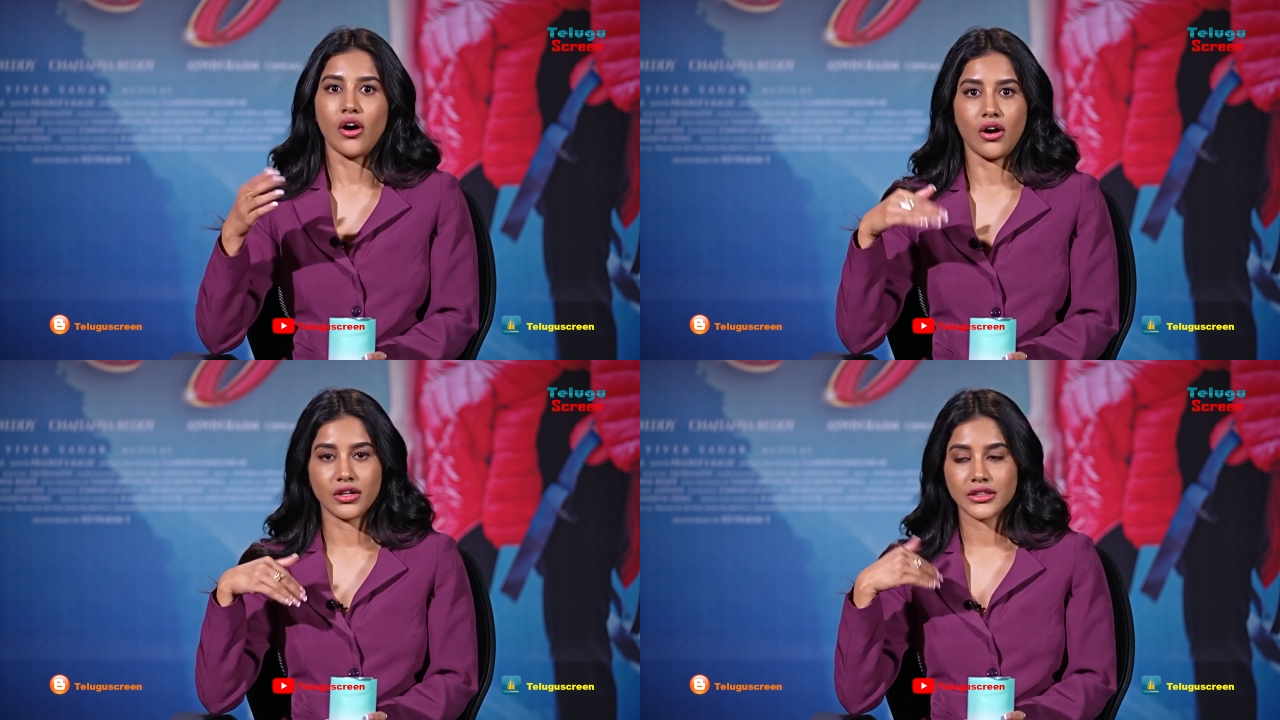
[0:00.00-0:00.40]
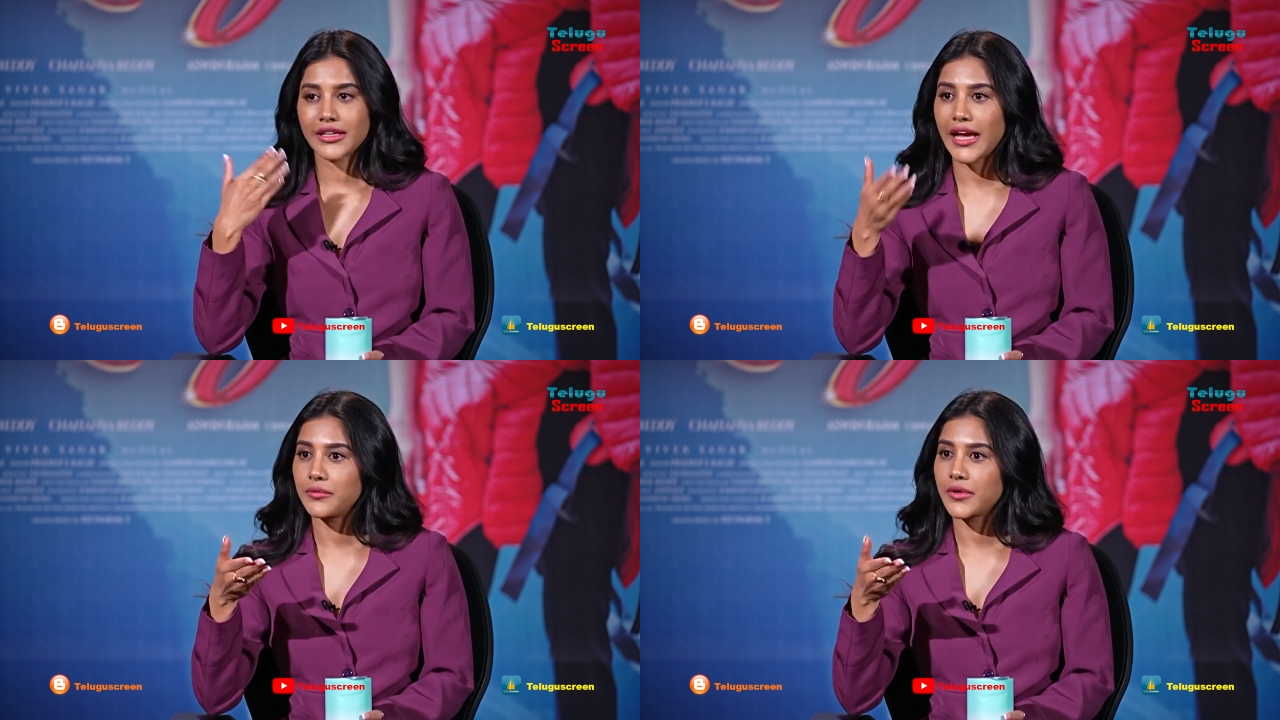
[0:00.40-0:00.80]
on the
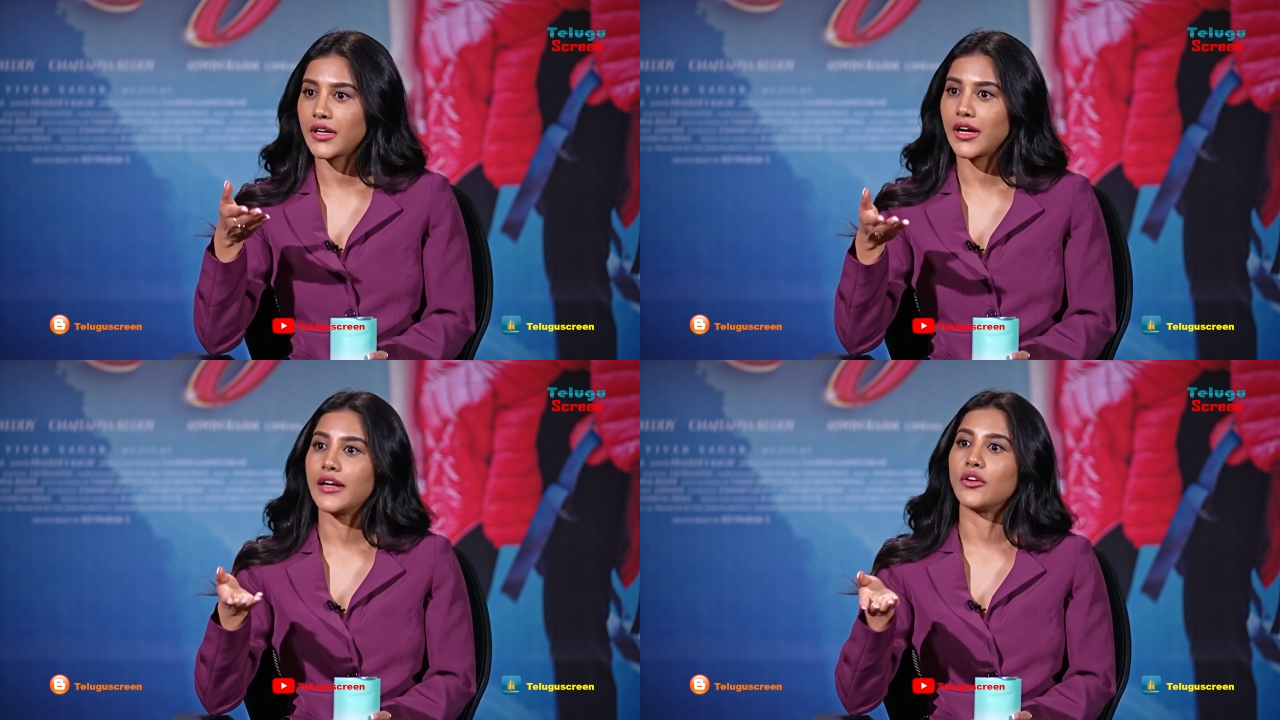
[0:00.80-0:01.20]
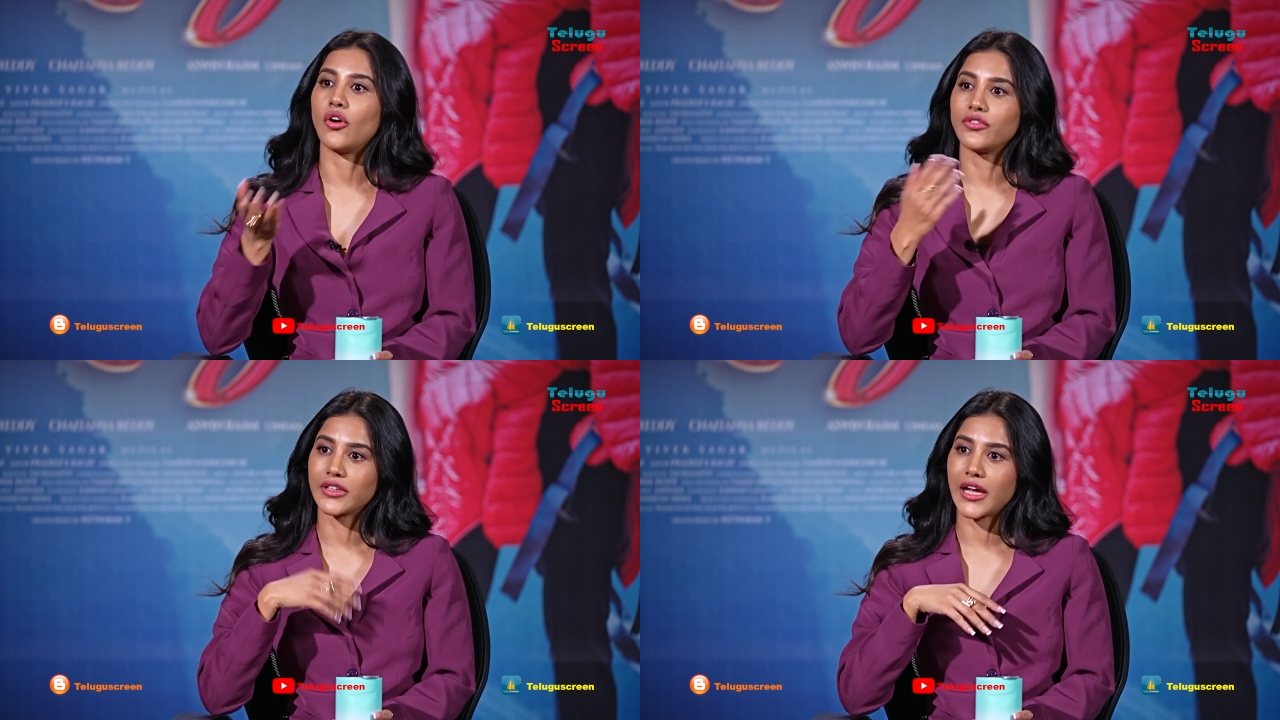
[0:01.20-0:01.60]
camera and
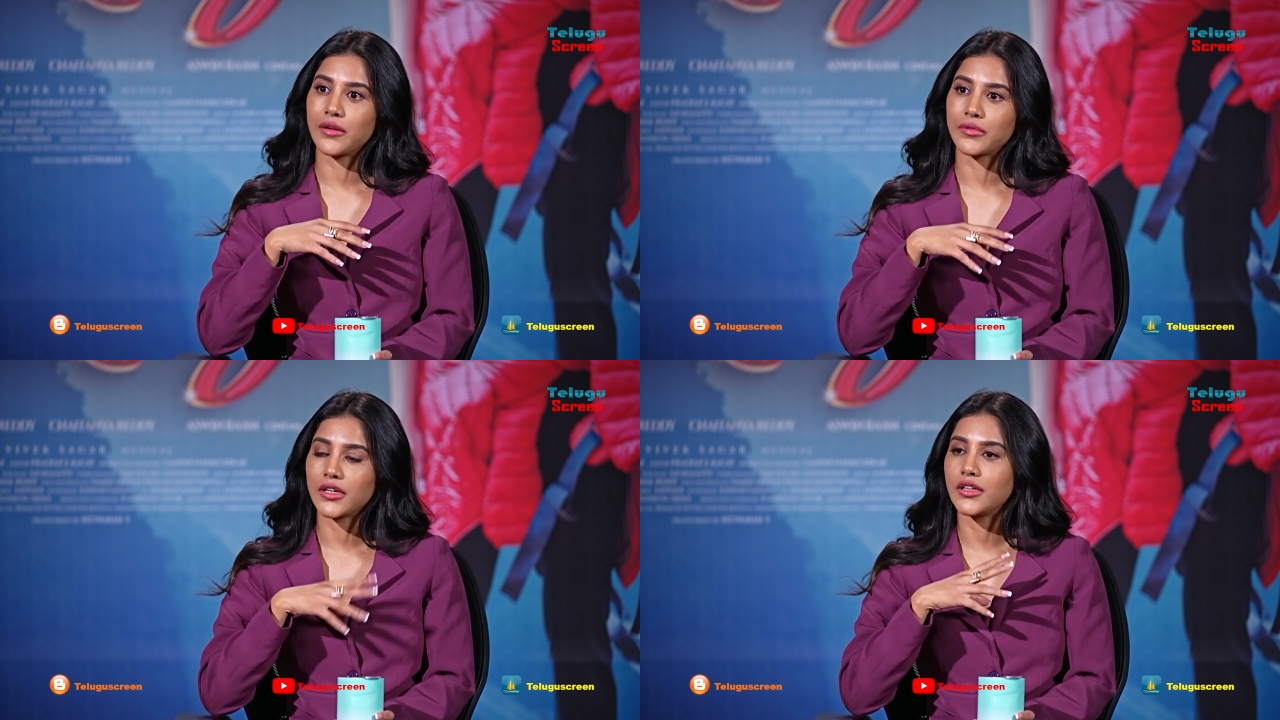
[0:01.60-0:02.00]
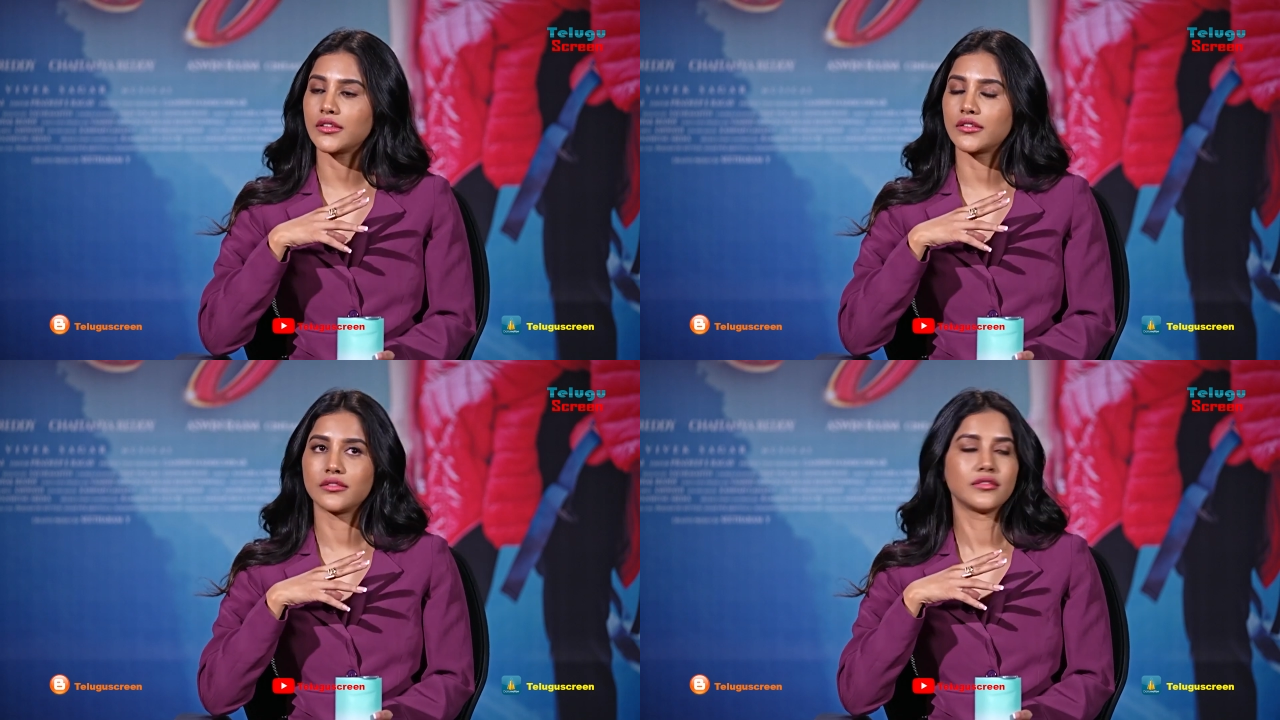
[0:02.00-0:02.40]
off the camera
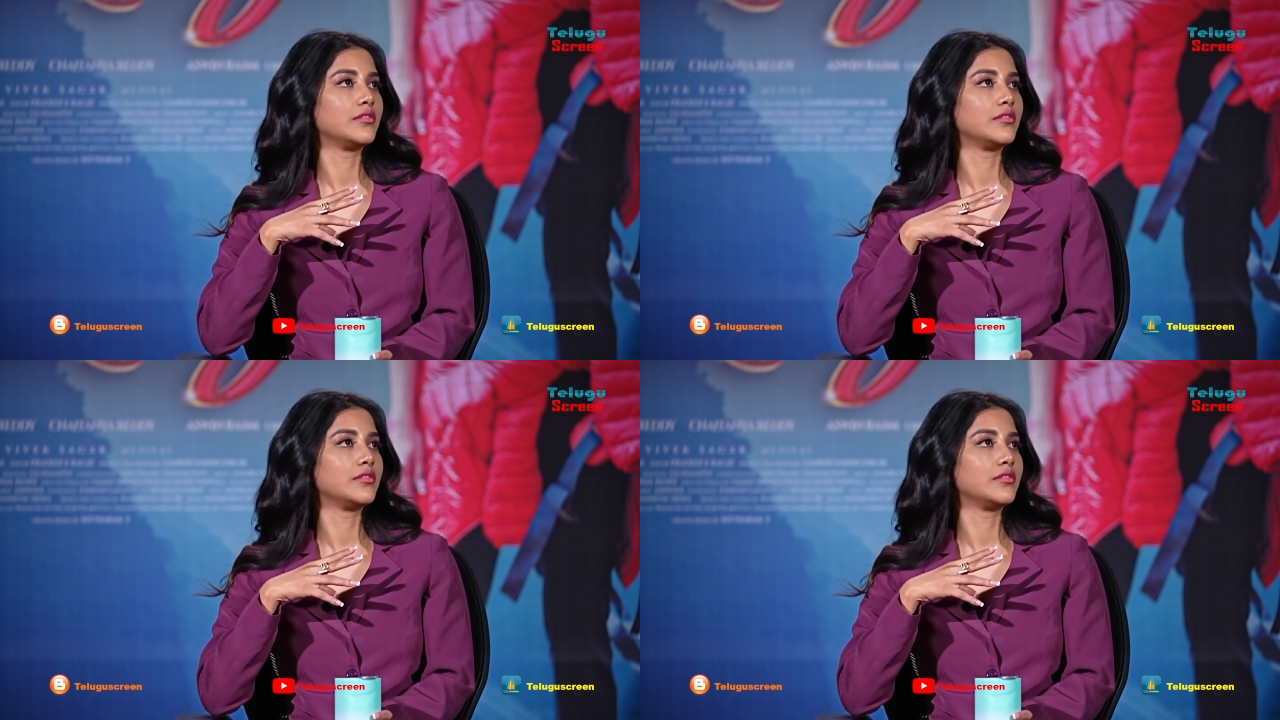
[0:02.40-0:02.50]
hmm.